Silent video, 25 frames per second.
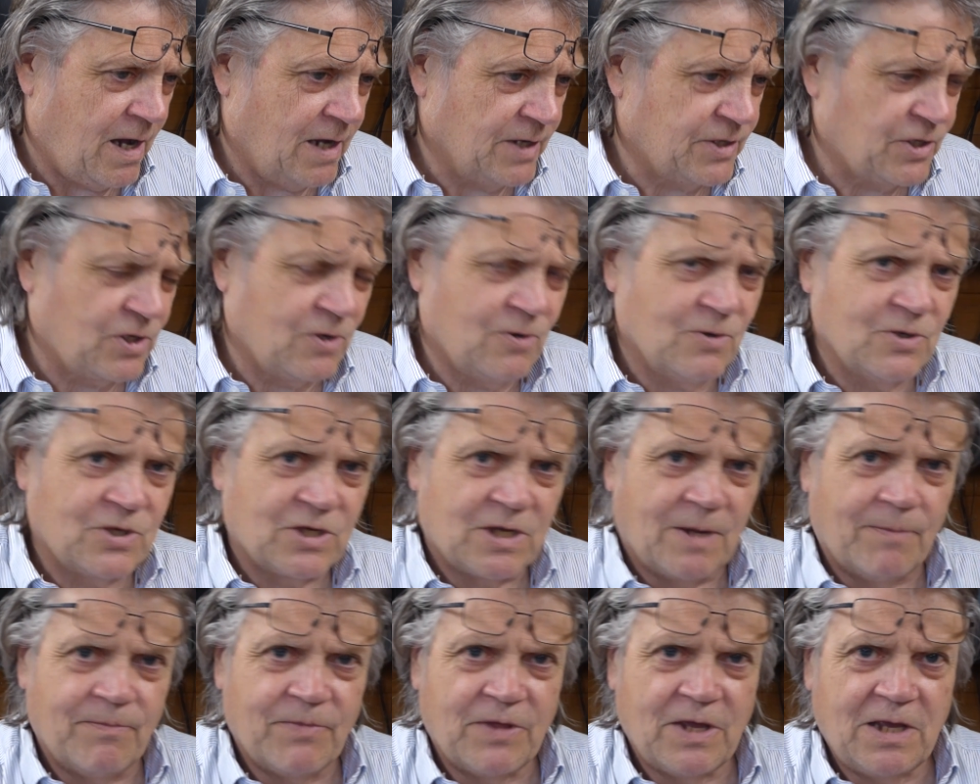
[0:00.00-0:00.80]
I saw
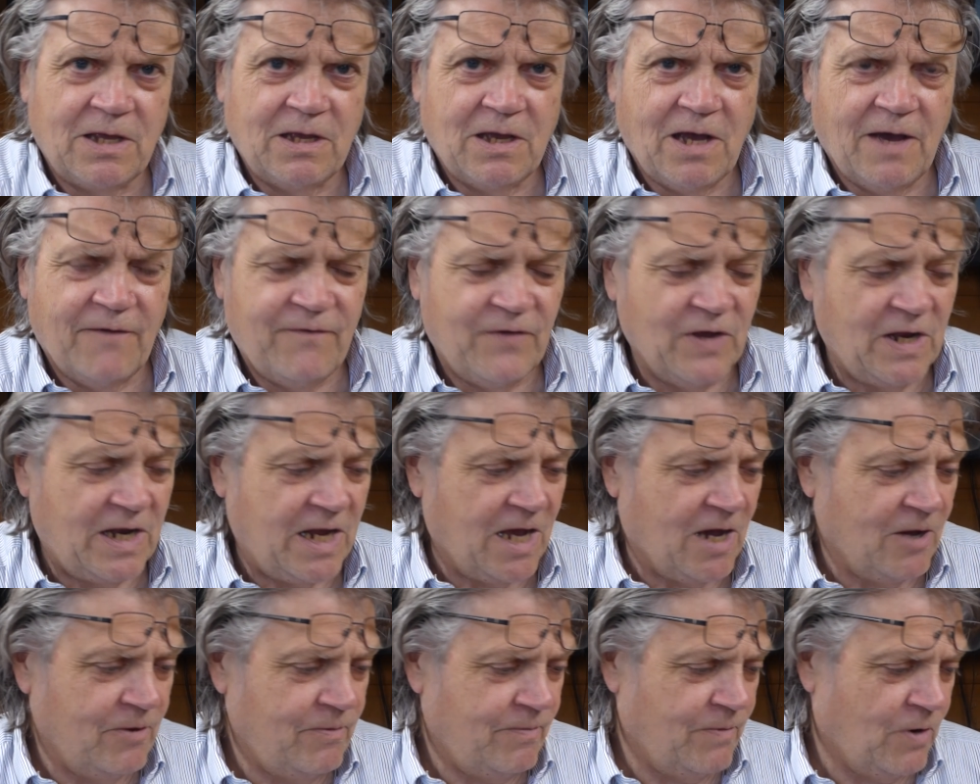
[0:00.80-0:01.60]
a
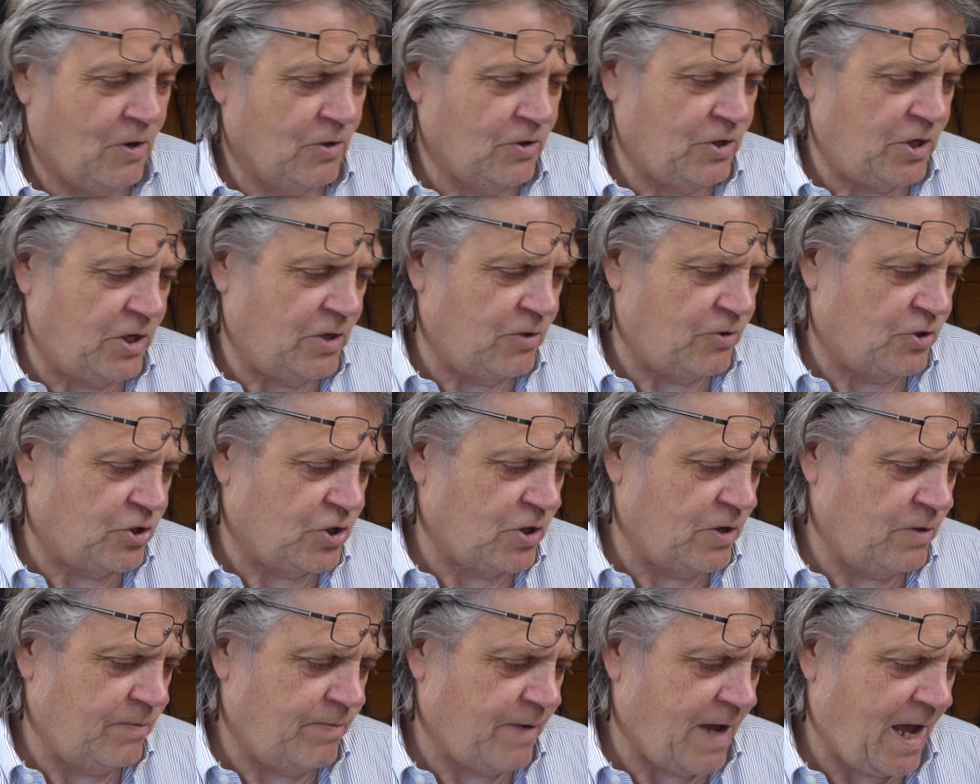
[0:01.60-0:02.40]
video on
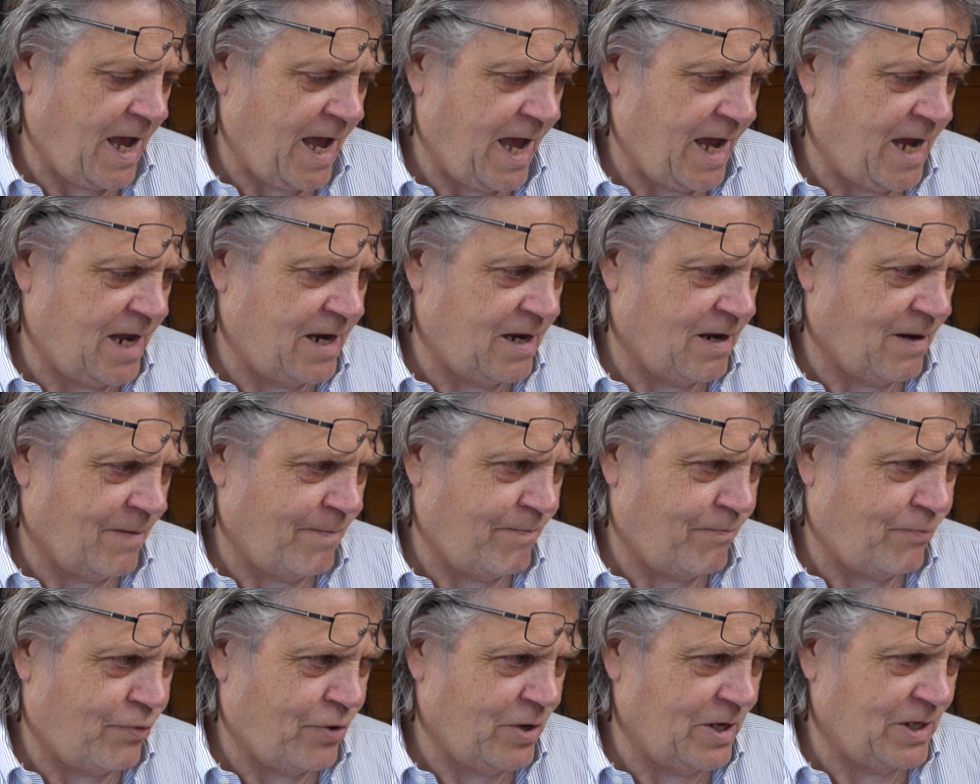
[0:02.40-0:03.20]
YouTube, and
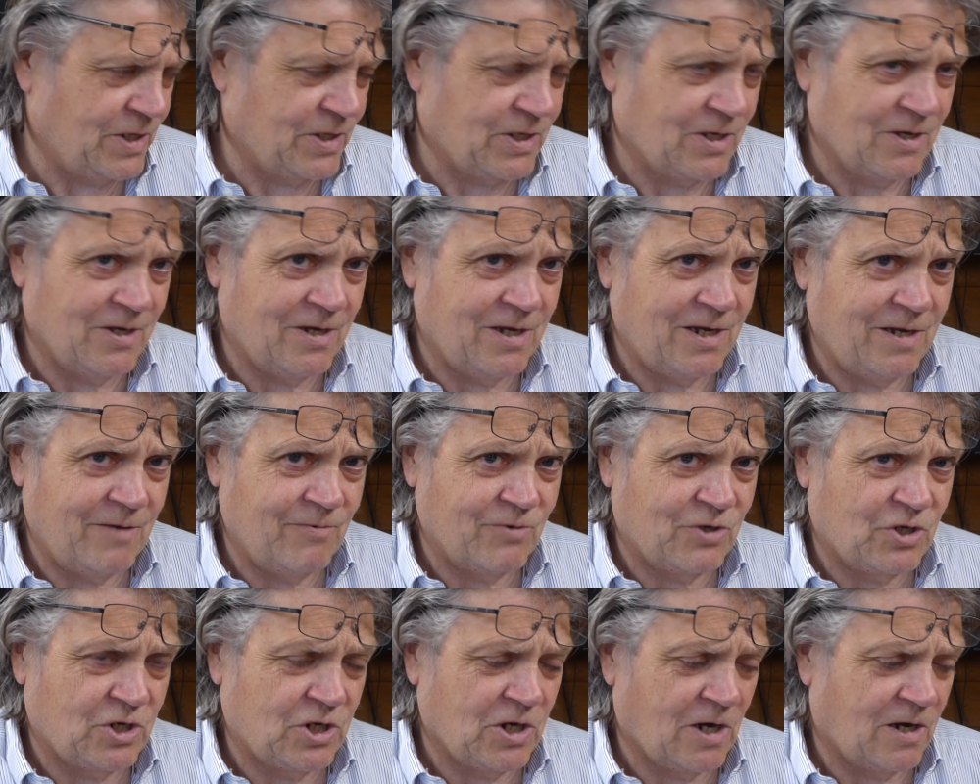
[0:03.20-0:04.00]
I'm pretty certain it
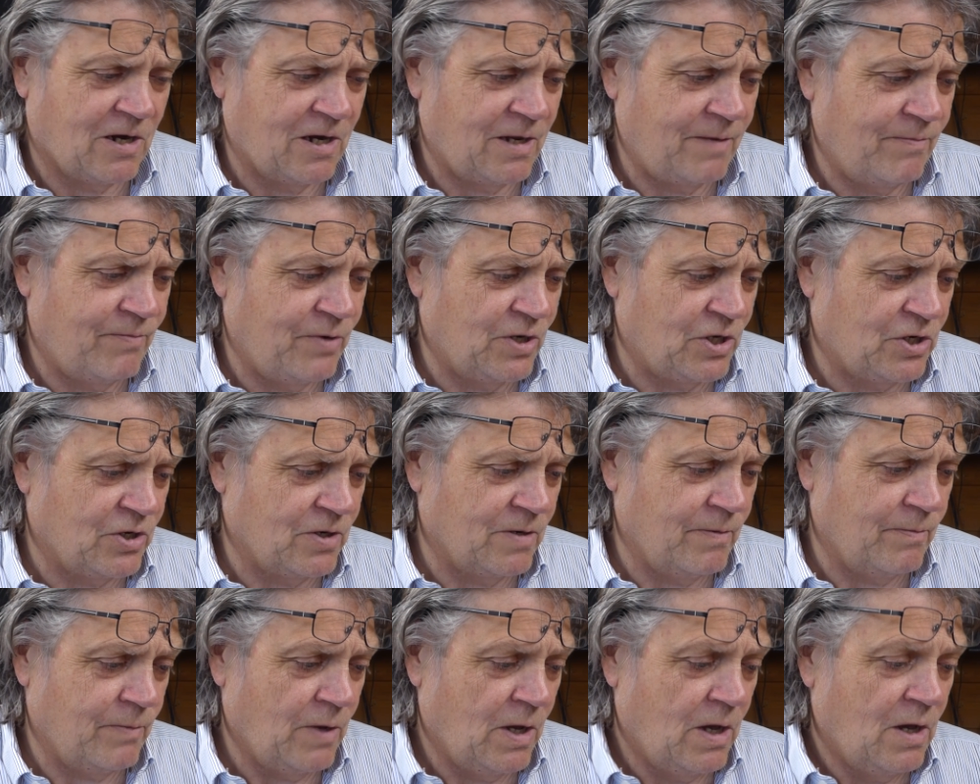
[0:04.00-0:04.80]
was Charlie
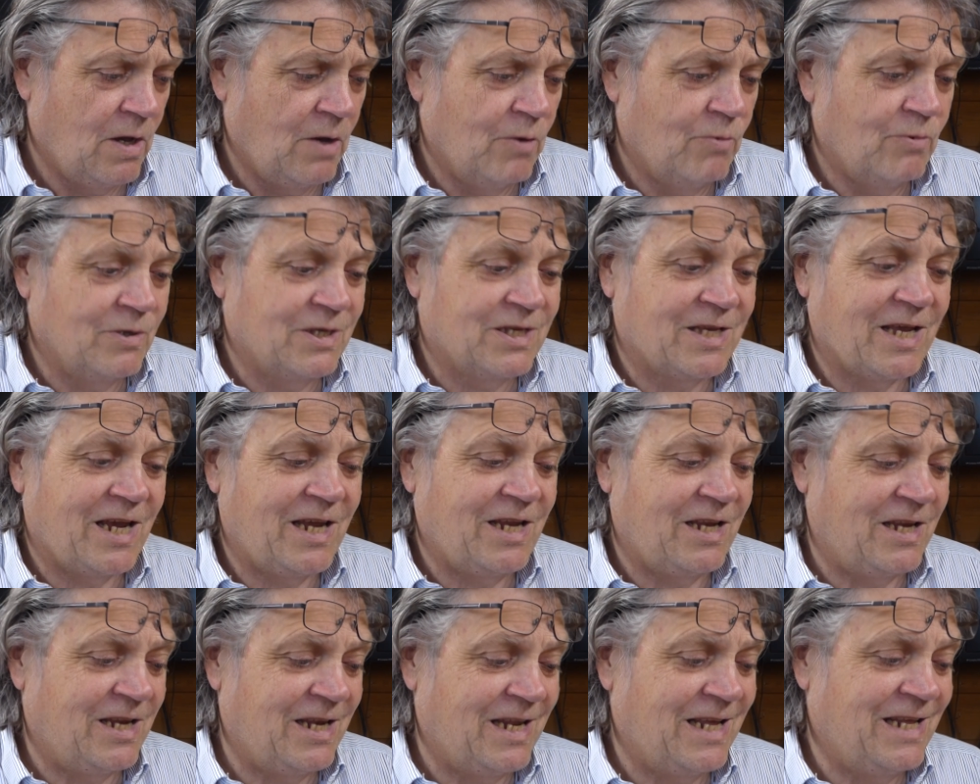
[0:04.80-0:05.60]
Bishop, was
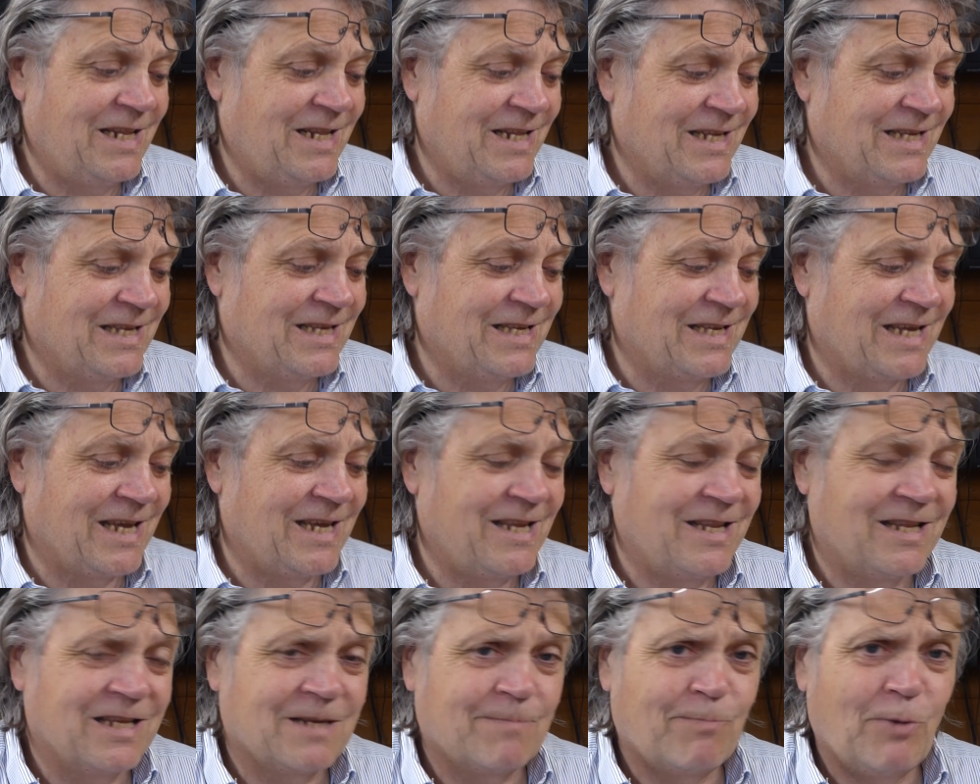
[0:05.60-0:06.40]
saying you needed to
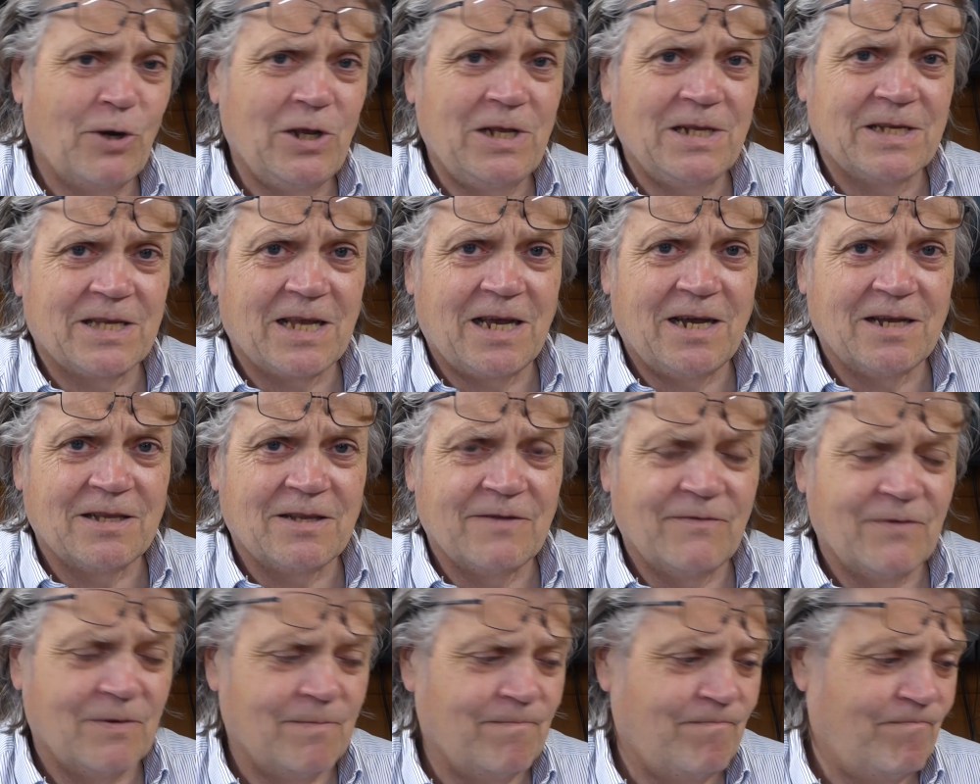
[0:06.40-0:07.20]
take the springs
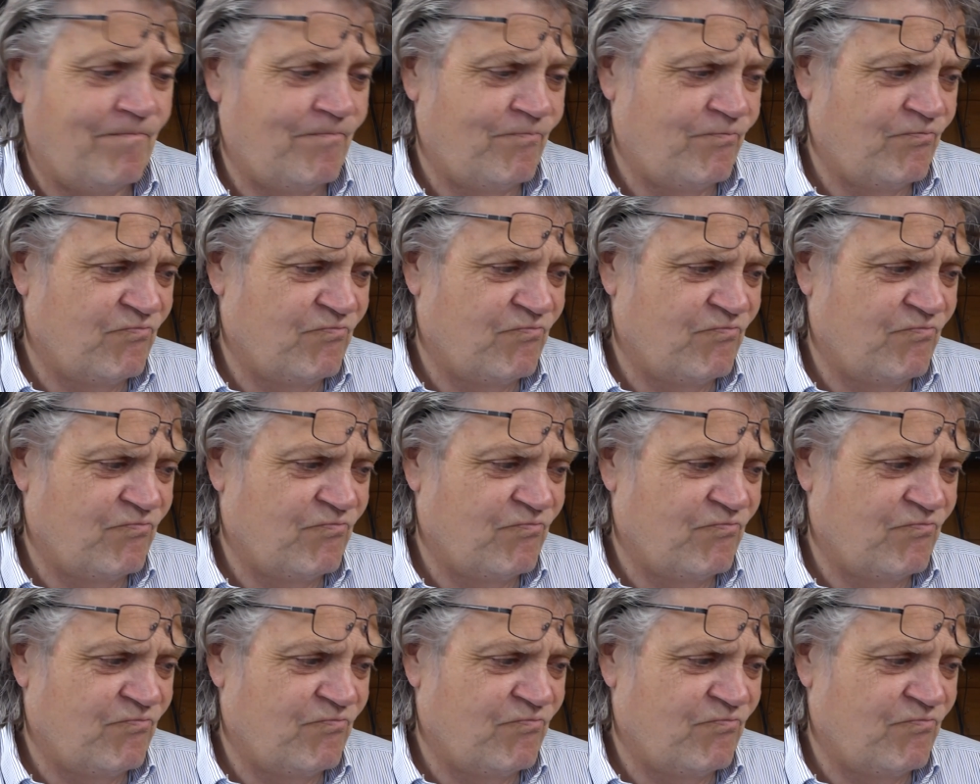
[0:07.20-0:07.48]
out of them.